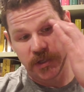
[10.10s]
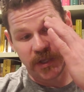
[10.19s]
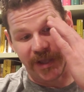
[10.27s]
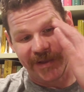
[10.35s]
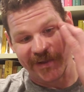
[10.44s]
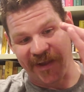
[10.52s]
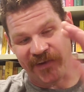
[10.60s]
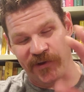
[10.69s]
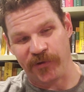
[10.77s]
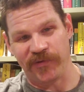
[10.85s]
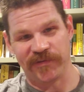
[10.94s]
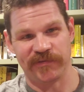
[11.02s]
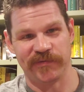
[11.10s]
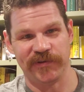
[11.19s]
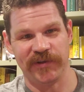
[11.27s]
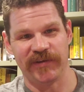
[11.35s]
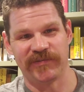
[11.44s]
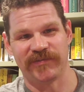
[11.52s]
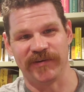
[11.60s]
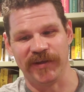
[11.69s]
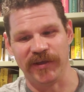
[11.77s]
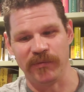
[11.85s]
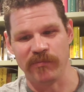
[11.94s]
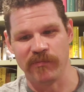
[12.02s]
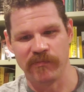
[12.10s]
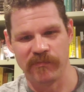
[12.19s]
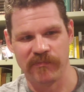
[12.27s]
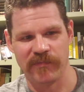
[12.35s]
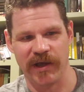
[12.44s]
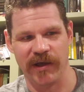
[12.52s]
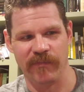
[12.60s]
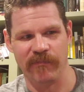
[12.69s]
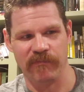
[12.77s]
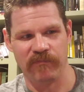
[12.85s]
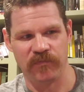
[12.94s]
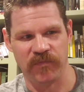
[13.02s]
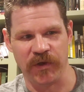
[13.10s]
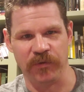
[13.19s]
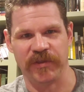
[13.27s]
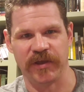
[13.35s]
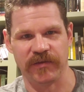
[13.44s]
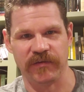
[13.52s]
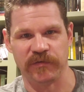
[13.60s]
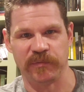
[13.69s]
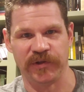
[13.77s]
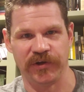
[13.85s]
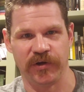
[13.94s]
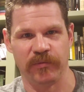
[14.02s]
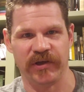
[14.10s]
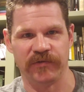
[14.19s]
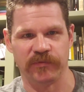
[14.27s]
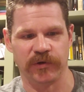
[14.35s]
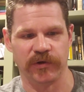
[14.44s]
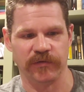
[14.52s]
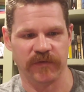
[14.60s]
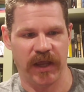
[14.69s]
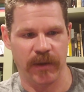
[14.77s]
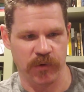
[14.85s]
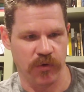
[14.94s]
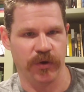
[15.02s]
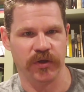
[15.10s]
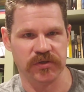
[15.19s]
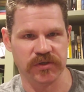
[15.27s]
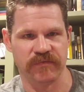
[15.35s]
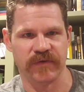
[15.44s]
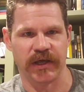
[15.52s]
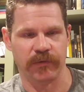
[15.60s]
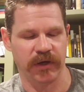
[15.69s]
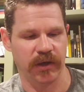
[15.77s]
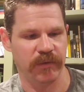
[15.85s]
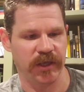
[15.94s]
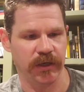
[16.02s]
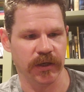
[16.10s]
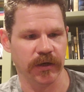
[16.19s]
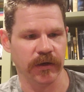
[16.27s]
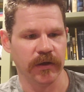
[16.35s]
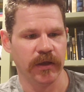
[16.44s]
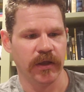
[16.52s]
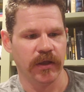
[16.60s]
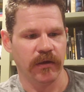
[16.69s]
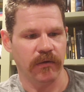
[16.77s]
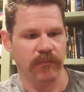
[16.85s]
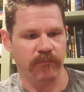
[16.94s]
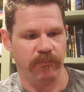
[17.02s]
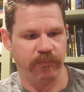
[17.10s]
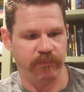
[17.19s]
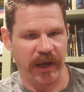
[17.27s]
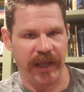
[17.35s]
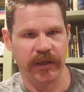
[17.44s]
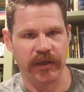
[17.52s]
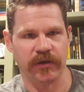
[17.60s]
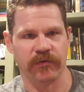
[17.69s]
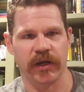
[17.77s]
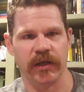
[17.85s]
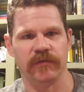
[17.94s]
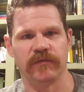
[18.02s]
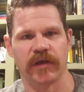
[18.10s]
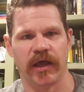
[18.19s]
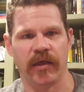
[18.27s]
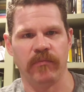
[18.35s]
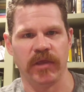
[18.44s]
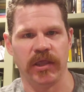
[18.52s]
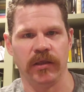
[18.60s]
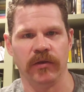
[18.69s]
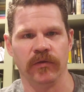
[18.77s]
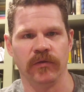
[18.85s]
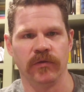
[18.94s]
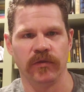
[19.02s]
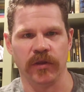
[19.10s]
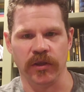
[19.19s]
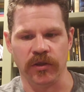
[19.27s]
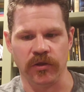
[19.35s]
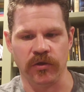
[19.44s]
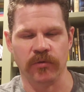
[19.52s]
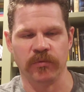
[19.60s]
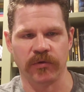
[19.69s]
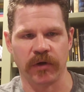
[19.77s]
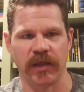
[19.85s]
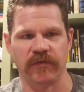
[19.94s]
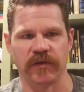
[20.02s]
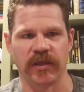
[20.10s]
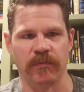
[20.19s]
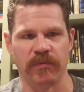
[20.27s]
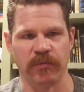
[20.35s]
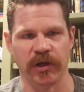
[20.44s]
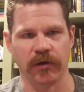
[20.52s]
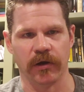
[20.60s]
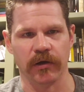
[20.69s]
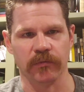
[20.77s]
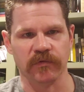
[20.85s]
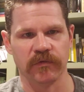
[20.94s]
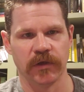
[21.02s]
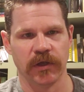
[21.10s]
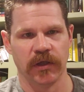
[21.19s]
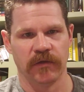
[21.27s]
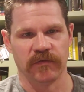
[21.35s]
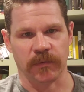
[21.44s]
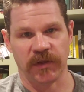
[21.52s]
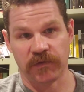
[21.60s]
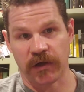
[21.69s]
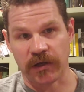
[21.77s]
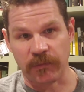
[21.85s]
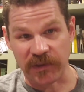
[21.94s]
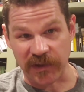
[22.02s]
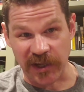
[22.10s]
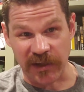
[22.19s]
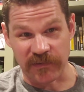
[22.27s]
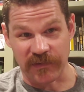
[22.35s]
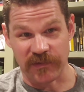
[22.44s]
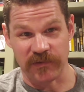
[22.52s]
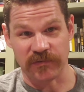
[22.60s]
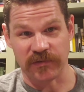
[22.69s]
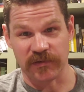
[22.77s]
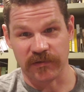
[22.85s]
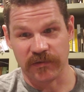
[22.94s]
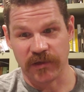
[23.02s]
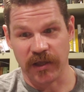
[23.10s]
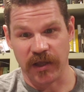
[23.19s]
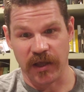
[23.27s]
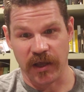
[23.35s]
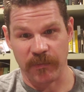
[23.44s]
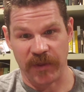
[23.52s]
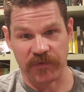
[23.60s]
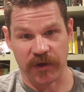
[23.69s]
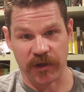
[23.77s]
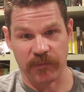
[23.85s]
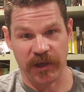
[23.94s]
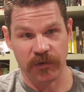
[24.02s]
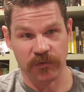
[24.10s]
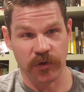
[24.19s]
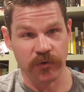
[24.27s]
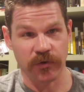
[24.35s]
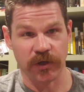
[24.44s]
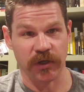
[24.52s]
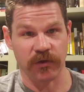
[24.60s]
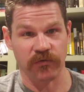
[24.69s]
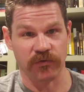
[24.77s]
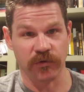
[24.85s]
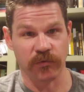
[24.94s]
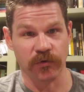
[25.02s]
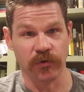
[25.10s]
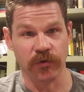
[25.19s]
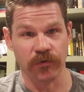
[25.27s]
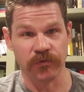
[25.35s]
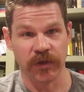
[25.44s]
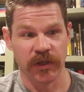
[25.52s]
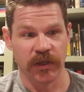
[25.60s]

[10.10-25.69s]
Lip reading: I know this is really extreme. Um, don't think of these as political buzzwords. I'm going to define what I mean here. By gun rights, I mean the human right to keep and bear arms. So I'm not talking about the Constitution. I'm not talking about your local gun control rules.